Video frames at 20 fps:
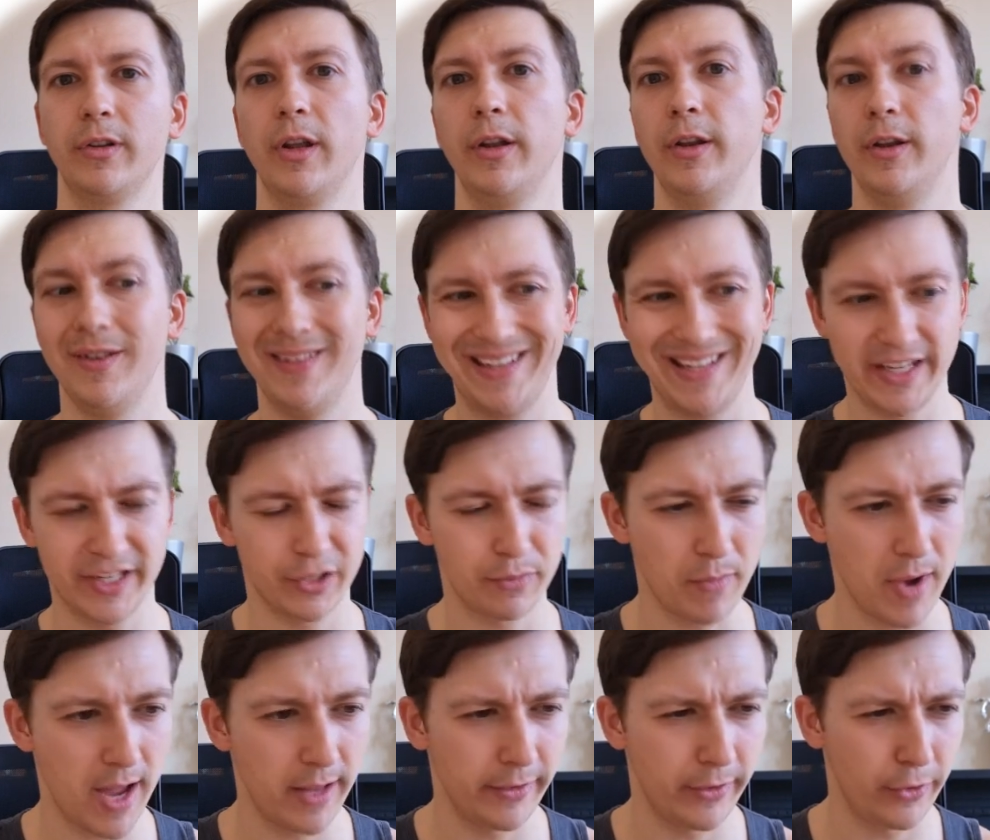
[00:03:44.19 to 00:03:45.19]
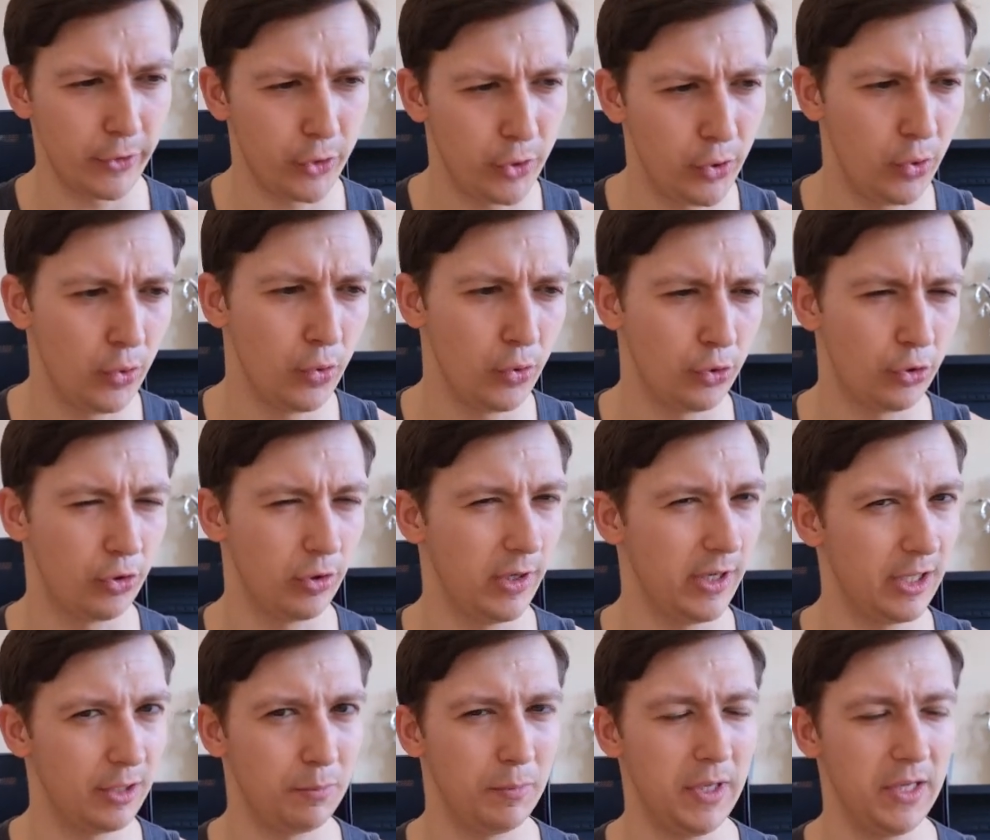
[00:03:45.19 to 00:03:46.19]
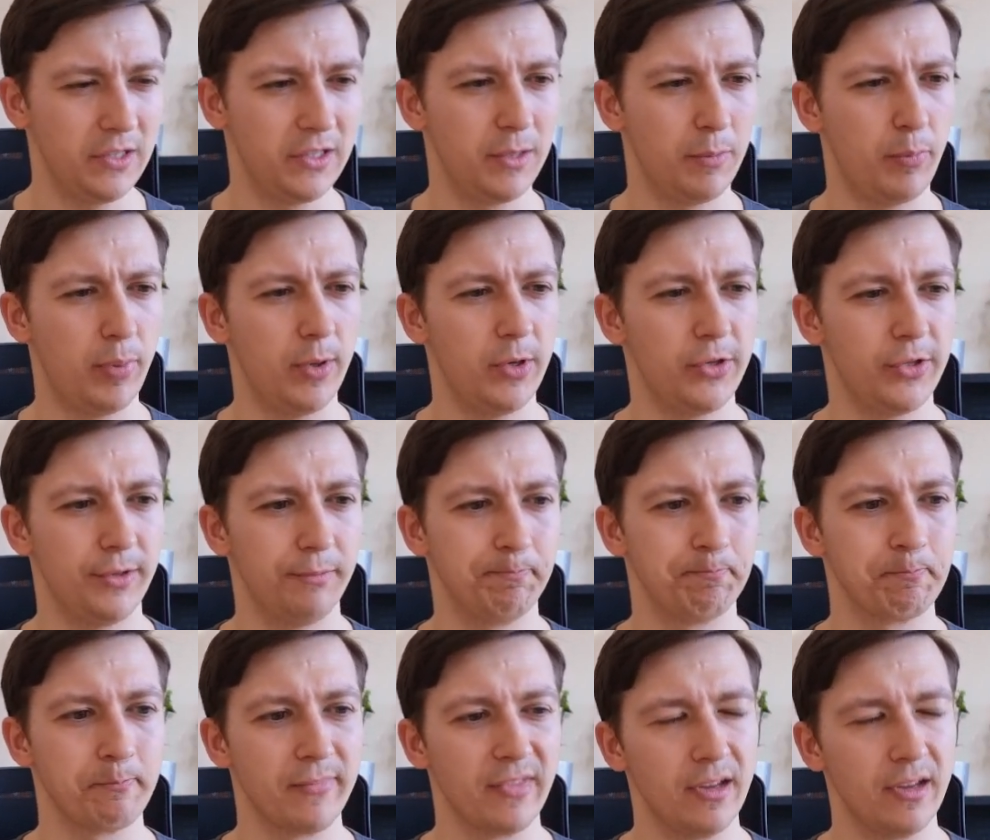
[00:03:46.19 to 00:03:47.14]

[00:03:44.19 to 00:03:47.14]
done in this manner, usually it means the person